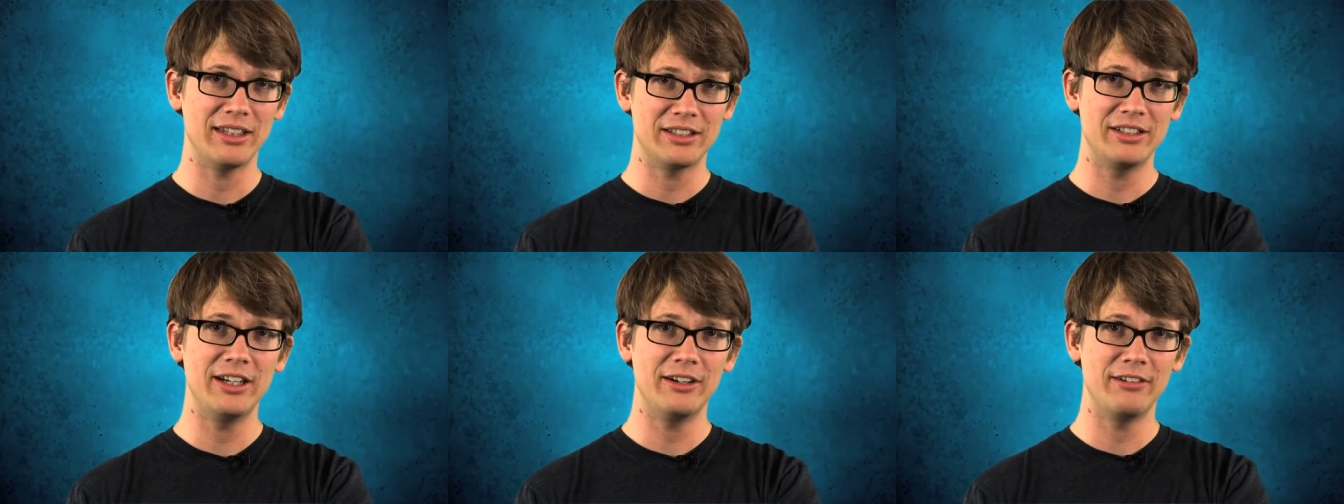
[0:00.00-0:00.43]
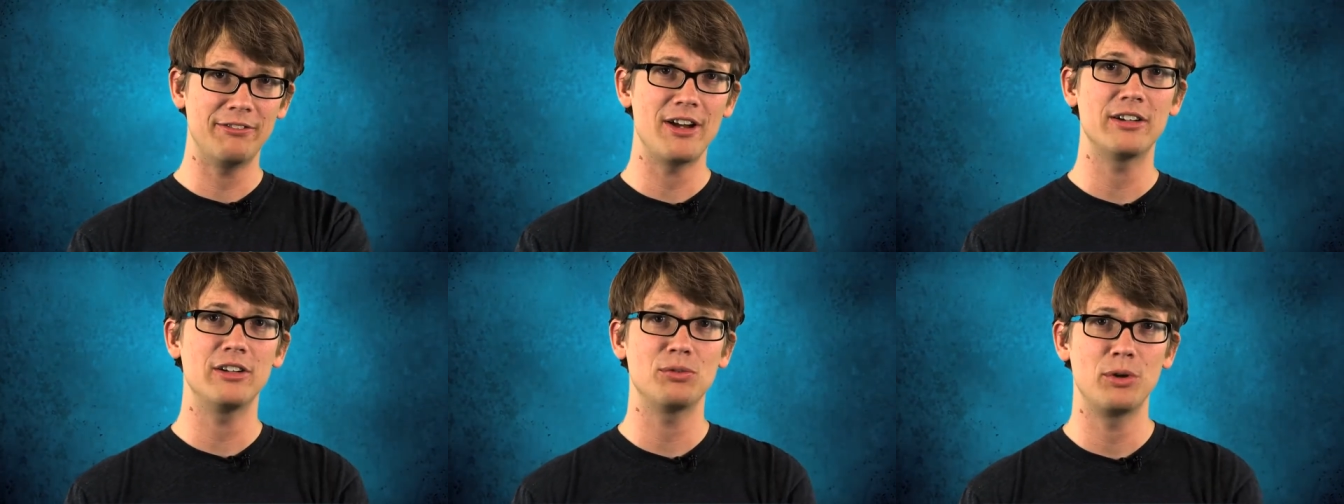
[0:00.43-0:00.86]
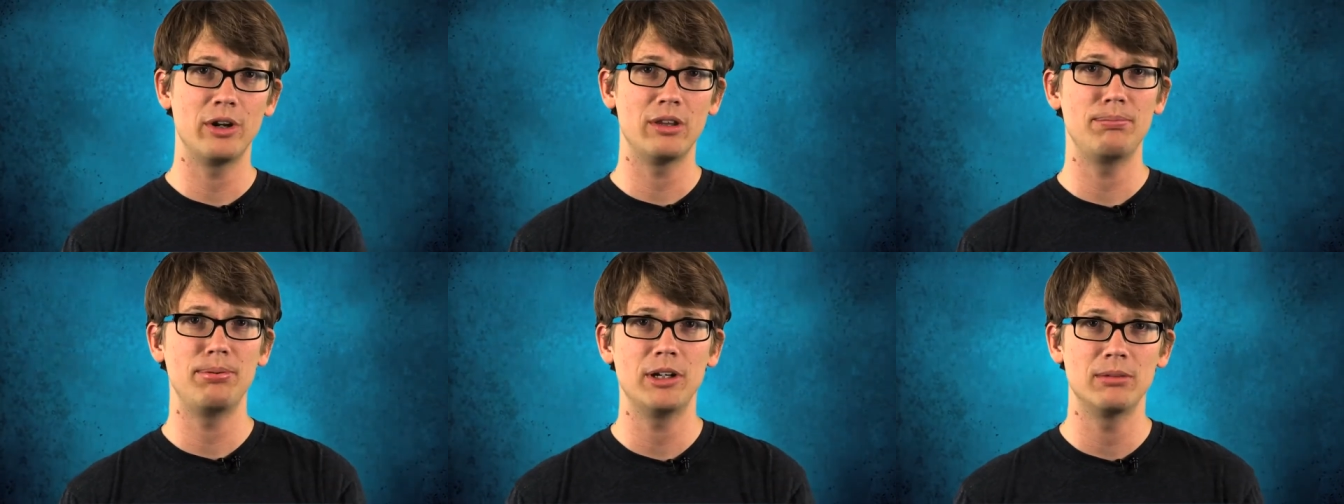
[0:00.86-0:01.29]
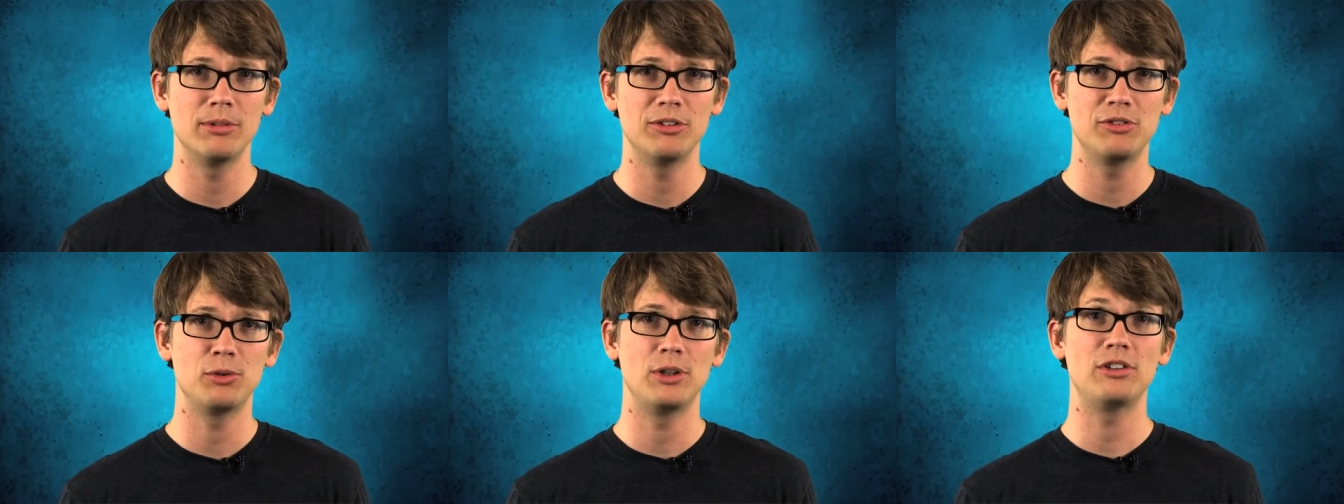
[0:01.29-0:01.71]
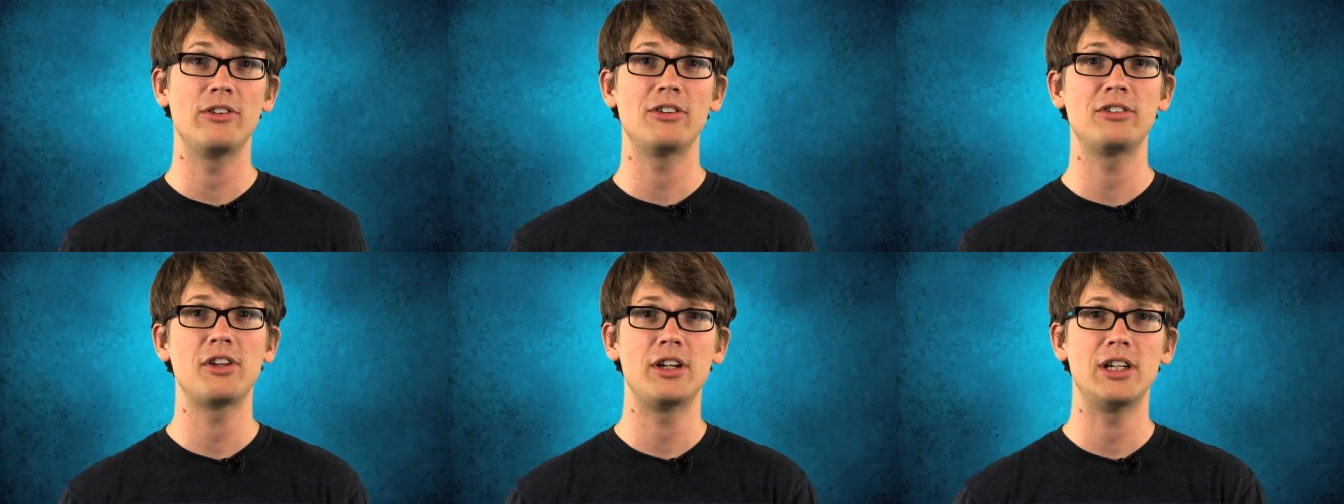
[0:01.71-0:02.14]
clear, in fact it's one of the bigger mysteries in the
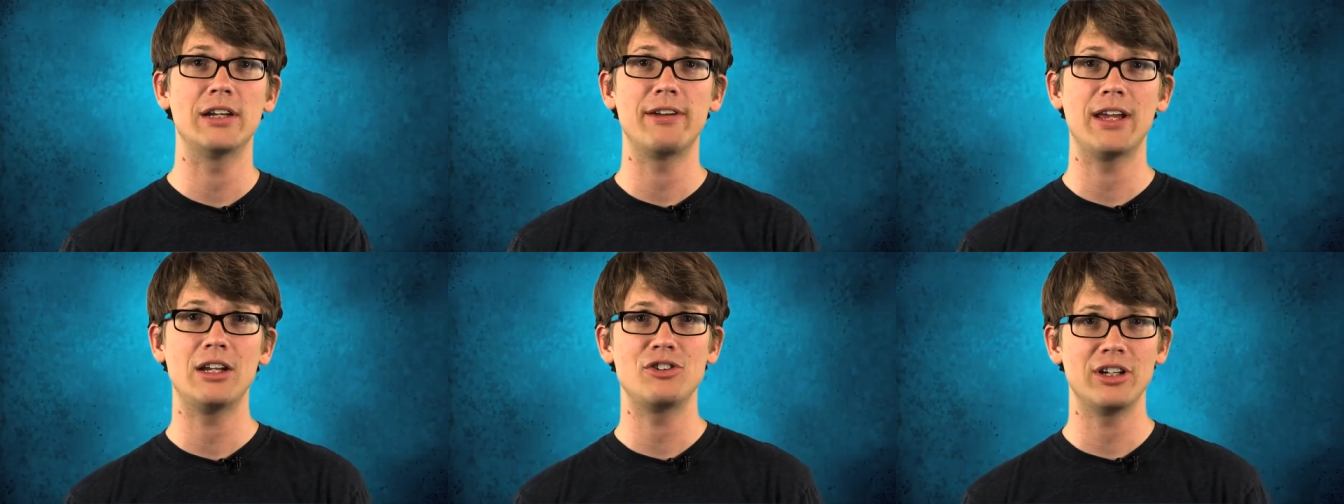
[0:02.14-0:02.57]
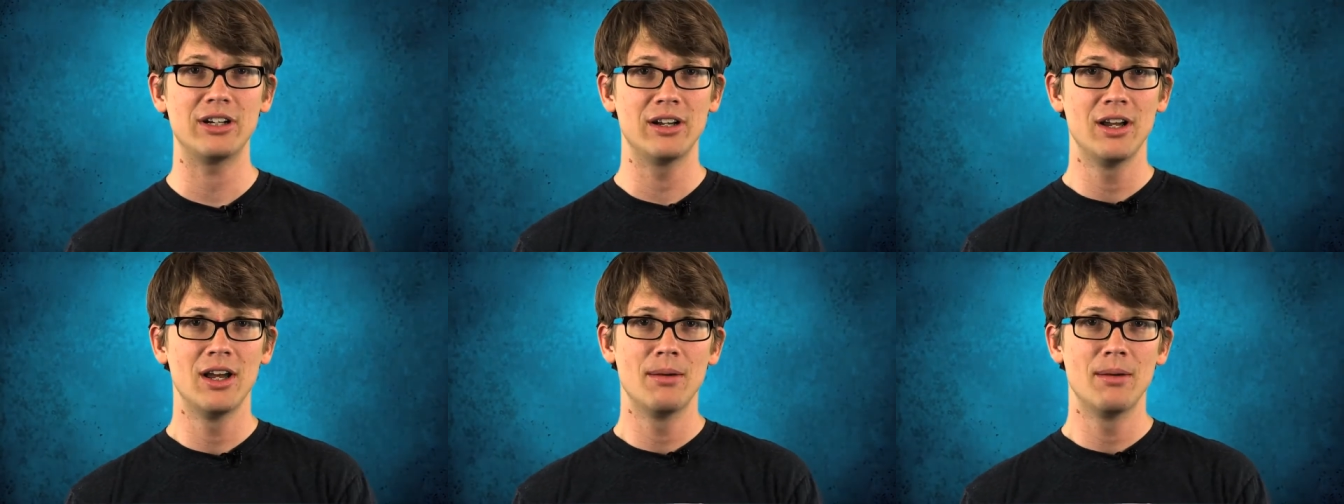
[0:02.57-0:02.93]
study of aging,